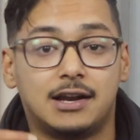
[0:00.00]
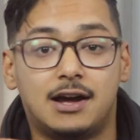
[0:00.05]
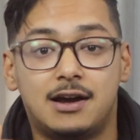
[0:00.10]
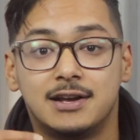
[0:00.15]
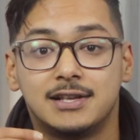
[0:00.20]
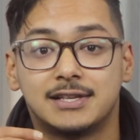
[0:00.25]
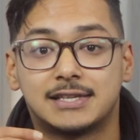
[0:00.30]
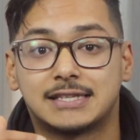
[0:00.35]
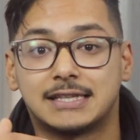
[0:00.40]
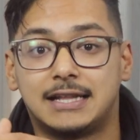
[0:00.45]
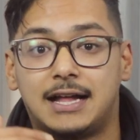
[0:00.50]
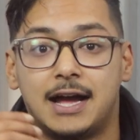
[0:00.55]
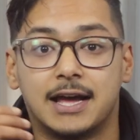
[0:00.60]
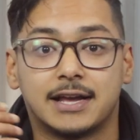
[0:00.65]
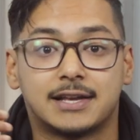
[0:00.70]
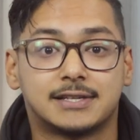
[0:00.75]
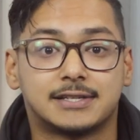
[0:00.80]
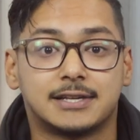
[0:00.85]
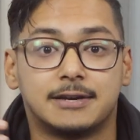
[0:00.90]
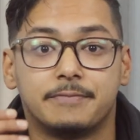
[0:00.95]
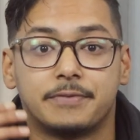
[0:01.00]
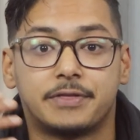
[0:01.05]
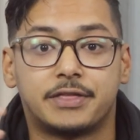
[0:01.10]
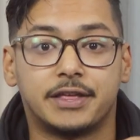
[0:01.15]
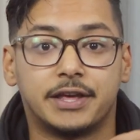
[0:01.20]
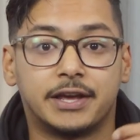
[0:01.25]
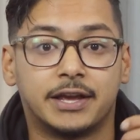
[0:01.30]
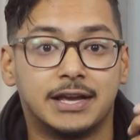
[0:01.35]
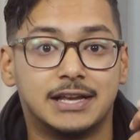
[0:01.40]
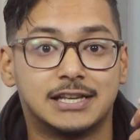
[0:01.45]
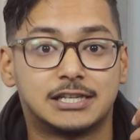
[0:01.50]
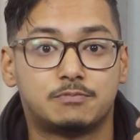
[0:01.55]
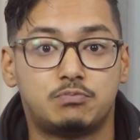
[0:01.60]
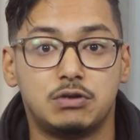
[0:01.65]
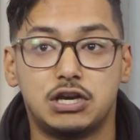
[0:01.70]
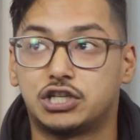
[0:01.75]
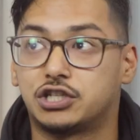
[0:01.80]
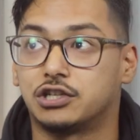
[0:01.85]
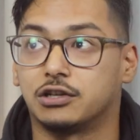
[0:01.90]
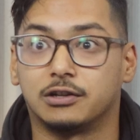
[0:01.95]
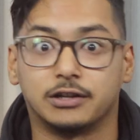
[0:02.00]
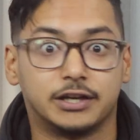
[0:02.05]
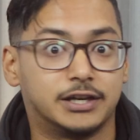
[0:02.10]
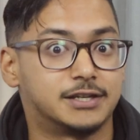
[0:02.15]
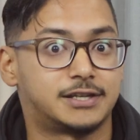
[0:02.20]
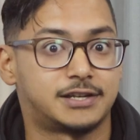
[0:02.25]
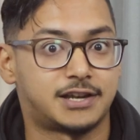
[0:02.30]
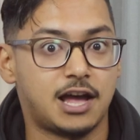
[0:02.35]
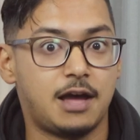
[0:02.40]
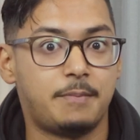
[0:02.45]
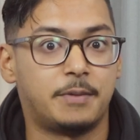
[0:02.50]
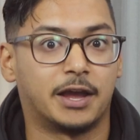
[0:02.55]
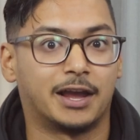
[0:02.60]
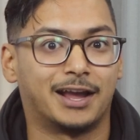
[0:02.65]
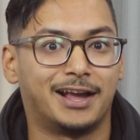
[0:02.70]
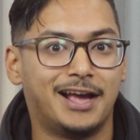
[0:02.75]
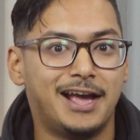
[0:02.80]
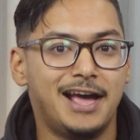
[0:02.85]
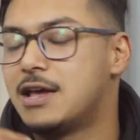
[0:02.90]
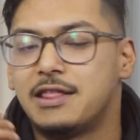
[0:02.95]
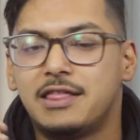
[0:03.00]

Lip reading: lines like something special is coming.